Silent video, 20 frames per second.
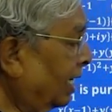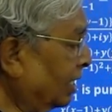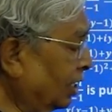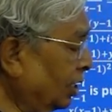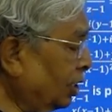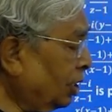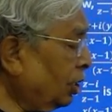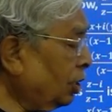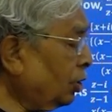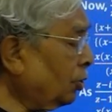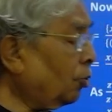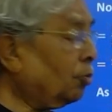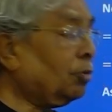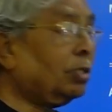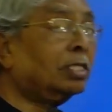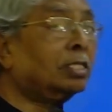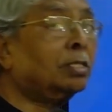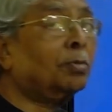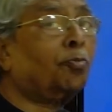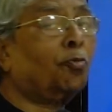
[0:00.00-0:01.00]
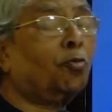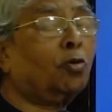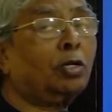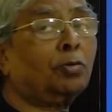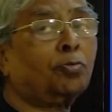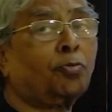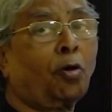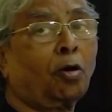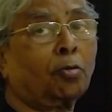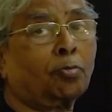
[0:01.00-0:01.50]
and this is known as the
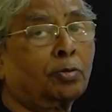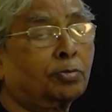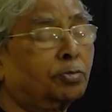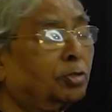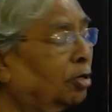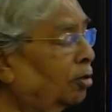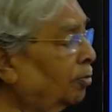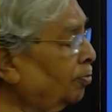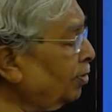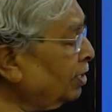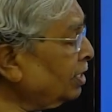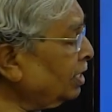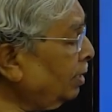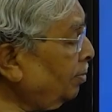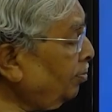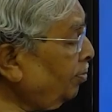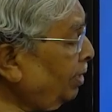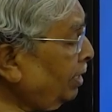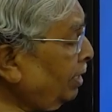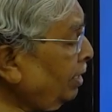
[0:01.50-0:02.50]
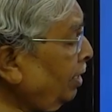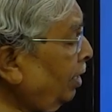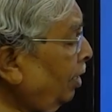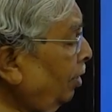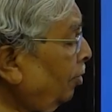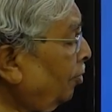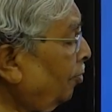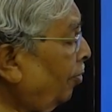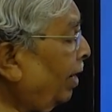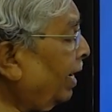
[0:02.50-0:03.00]
polar form of the complex
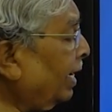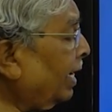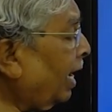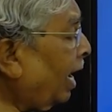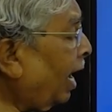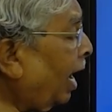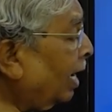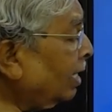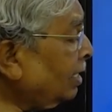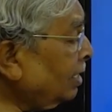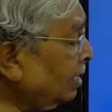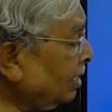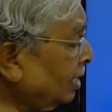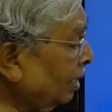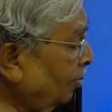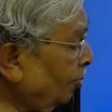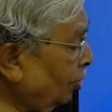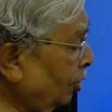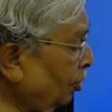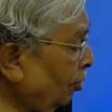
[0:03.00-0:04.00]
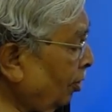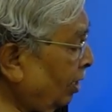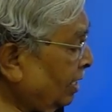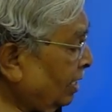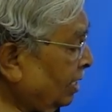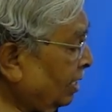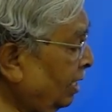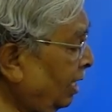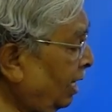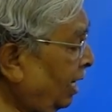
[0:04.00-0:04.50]
number, where r is the
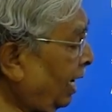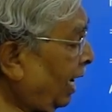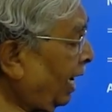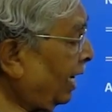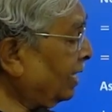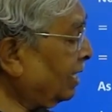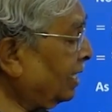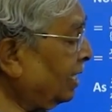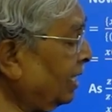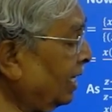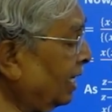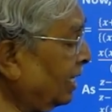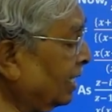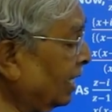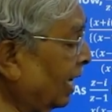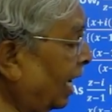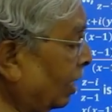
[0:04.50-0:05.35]
modulus and theta is the